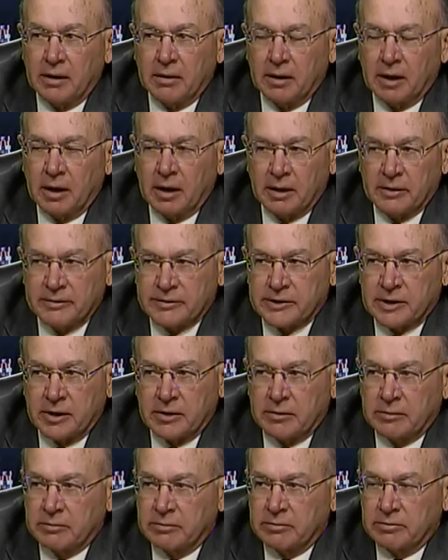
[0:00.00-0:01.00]

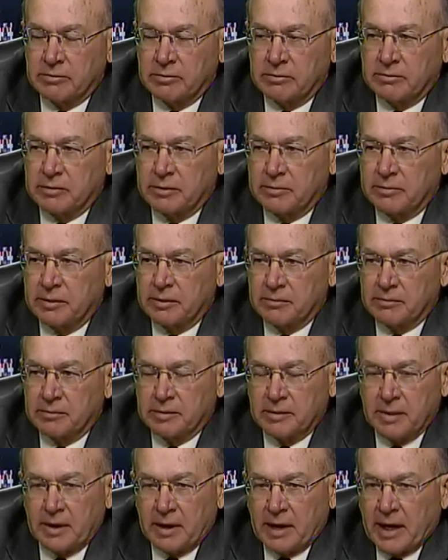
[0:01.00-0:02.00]
also,
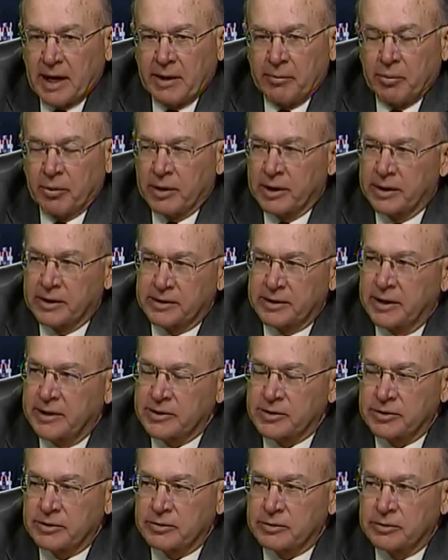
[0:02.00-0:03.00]
I bring
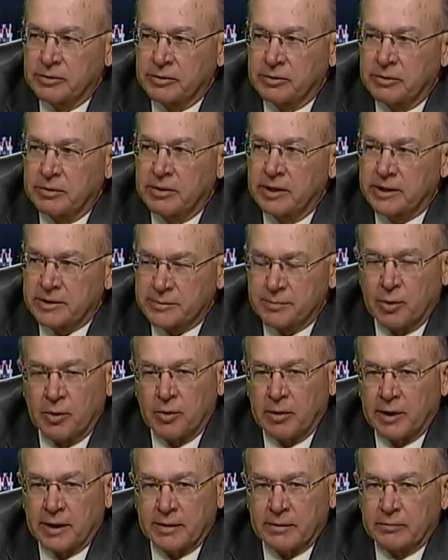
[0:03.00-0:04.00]
attention to this
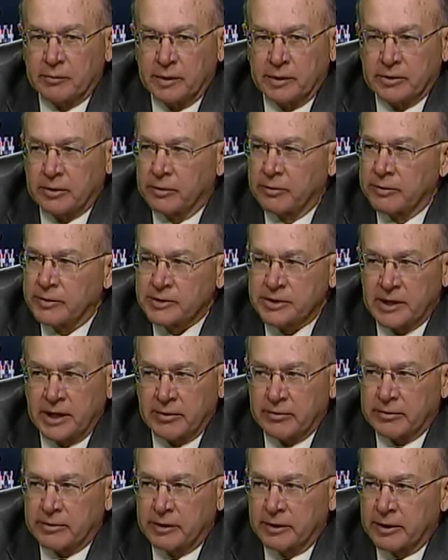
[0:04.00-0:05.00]
point. We told the
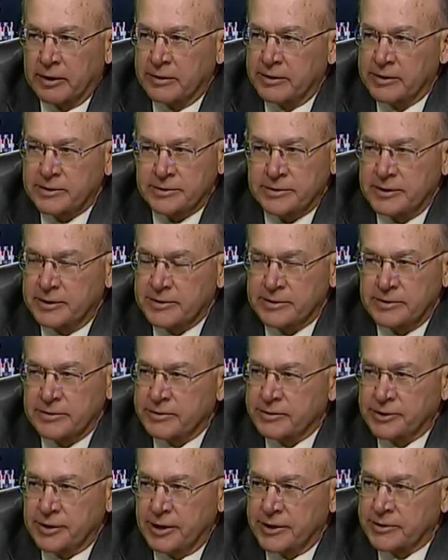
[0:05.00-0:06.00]
Secretary this isn't
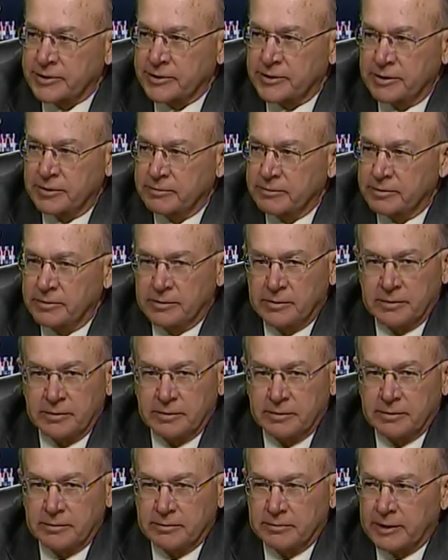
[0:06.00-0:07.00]
just
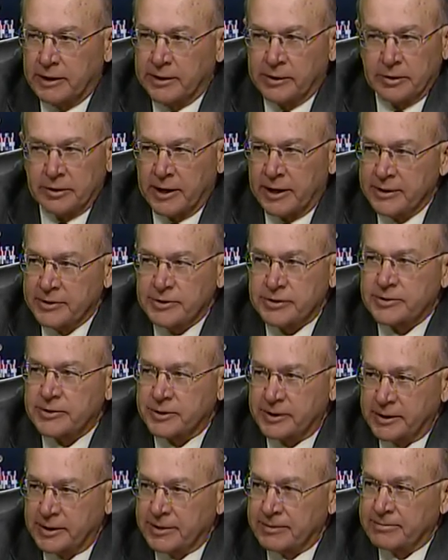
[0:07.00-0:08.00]

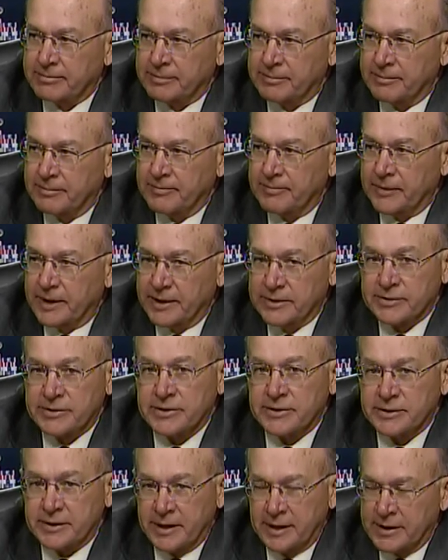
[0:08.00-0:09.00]
interagency. This
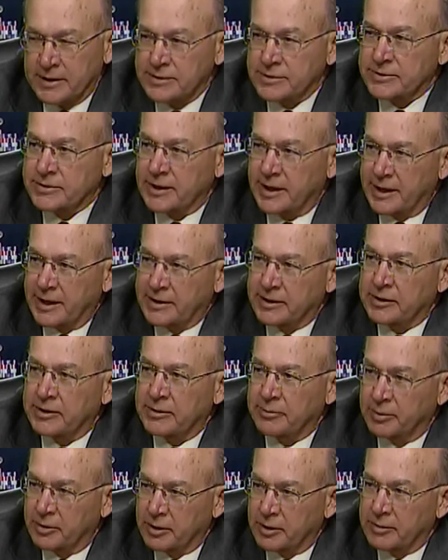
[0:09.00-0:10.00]
is inside the
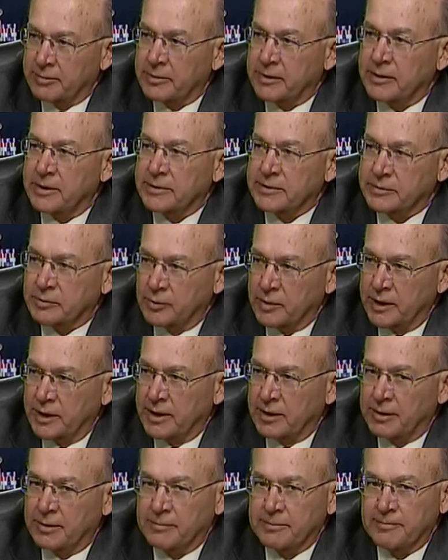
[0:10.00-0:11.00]
department as
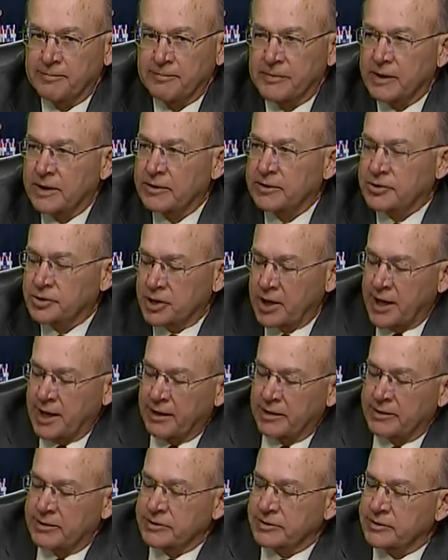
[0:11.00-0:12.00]
well.
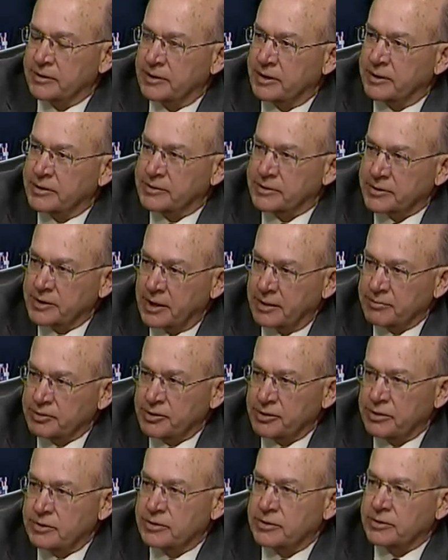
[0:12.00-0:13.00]
Challenge the
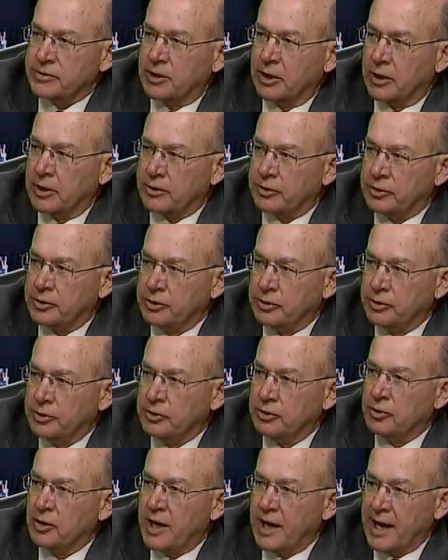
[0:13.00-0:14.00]
assumptions on
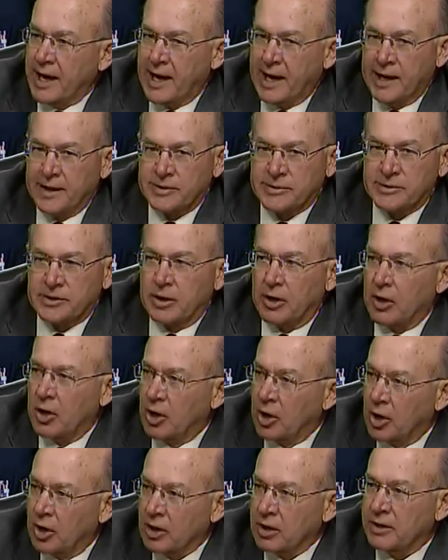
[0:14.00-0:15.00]
who has
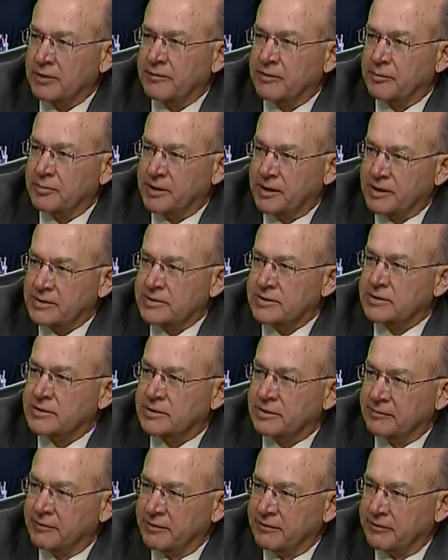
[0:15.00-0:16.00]
all of the pieces
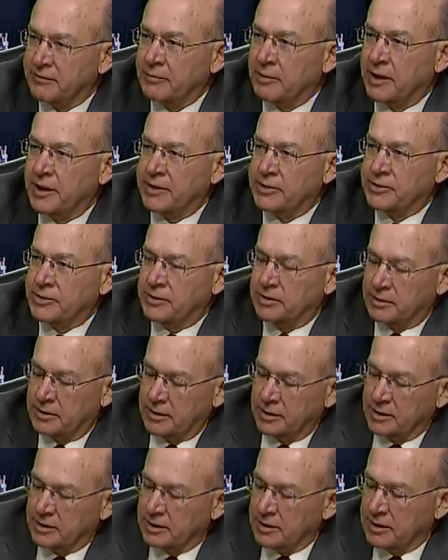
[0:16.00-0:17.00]
of information.
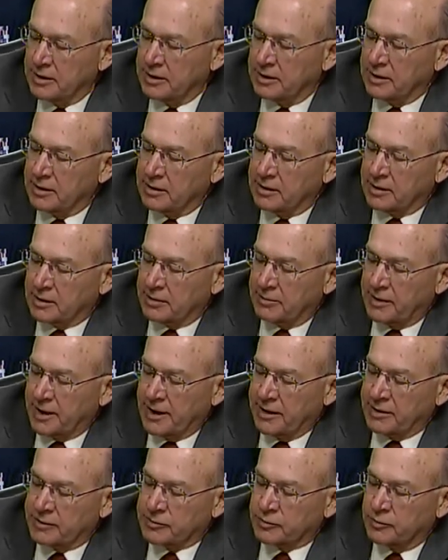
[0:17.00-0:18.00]
The
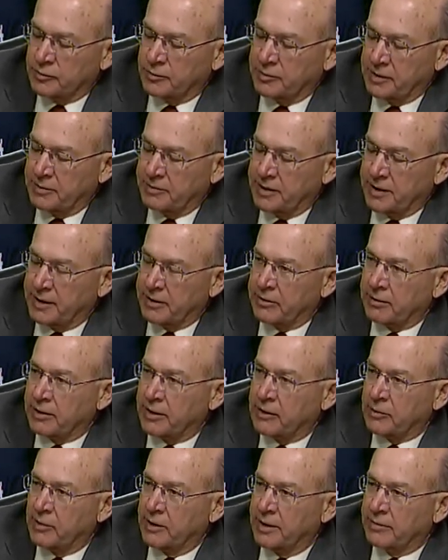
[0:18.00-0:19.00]
commanders will be better
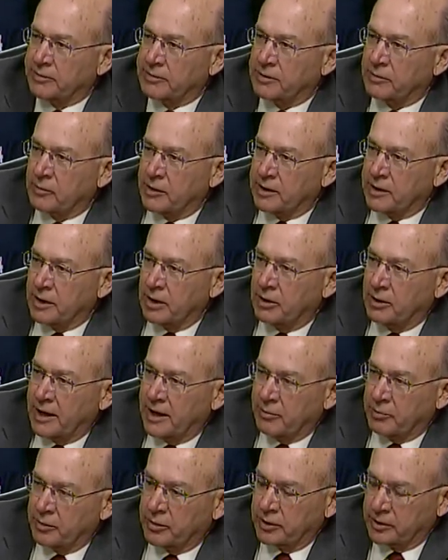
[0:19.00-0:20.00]
equipped, and we know how
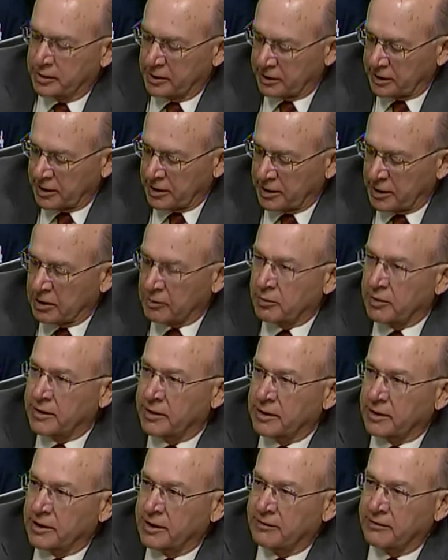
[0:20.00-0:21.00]
brilliant they are when
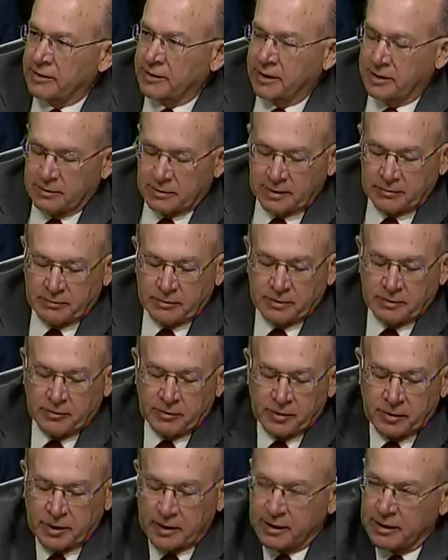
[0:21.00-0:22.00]
they're given
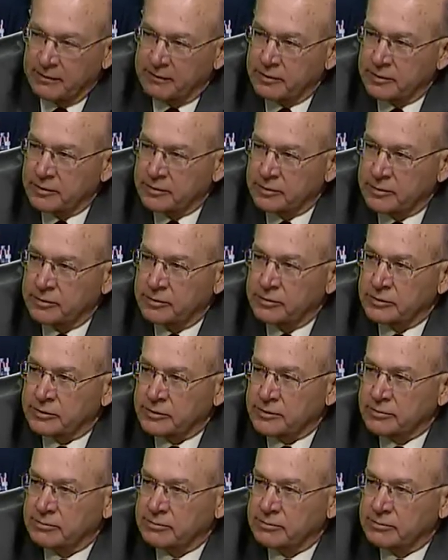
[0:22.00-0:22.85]
the tools.